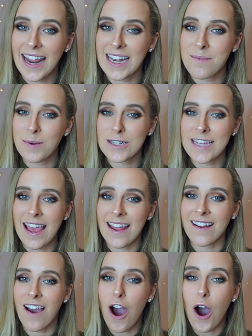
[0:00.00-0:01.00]
And number
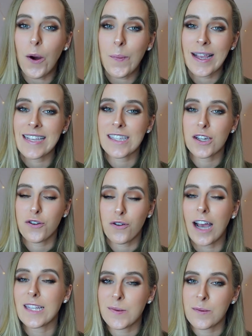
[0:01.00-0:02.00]
10, always
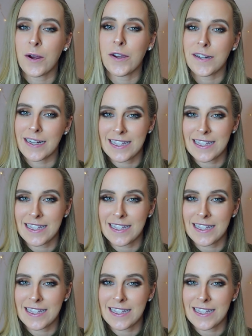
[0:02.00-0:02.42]
cross-promote your